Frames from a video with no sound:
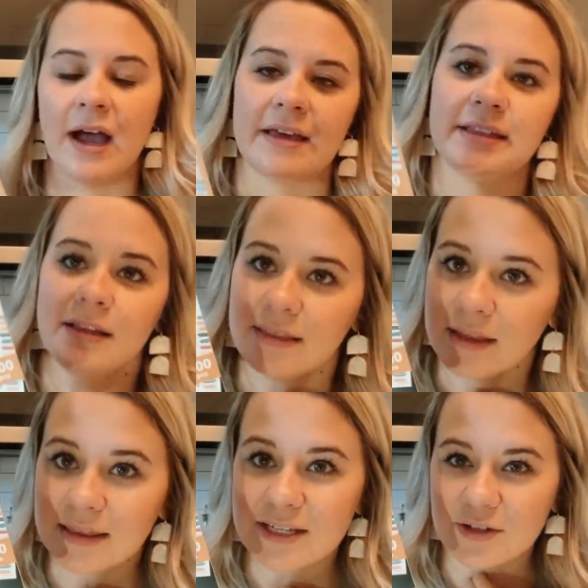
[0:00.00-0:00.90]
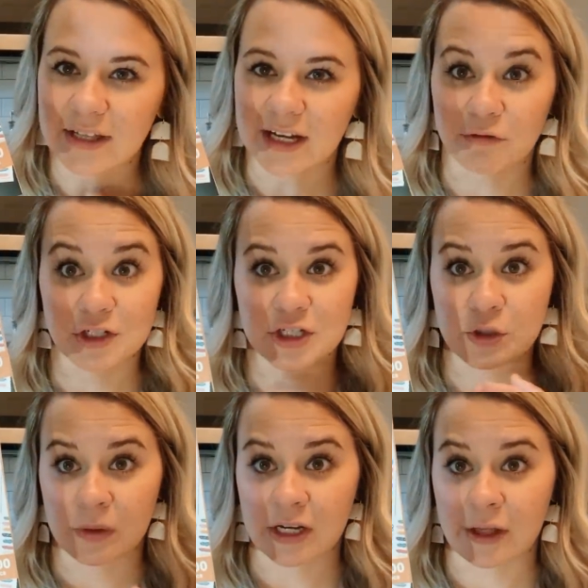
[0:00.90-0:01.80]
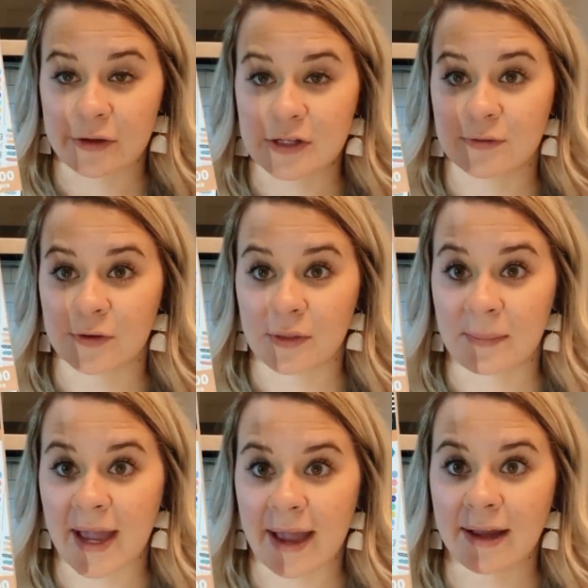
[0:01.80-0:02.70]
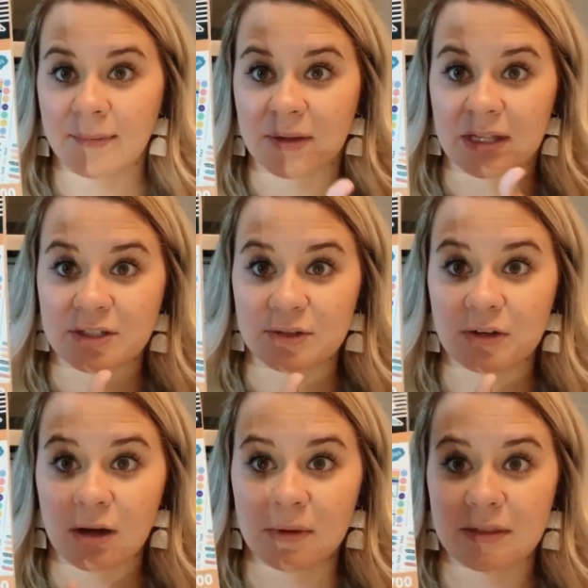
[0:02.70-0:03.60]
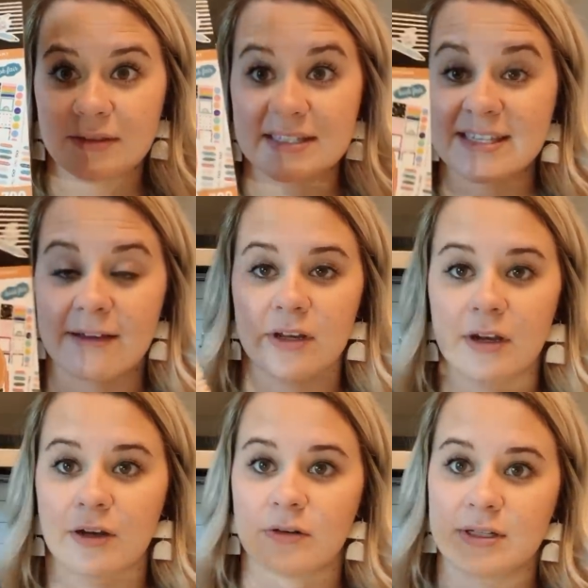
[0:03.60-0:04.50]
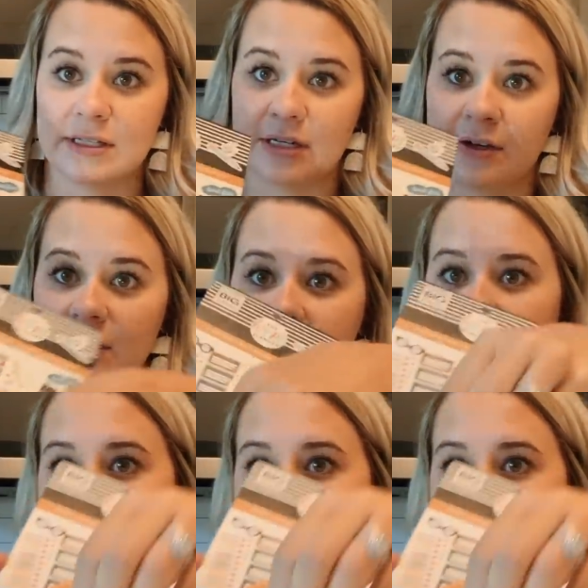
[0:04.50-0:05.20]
I think that these are like originally $20 for the pack, but they do come with 700 stickers.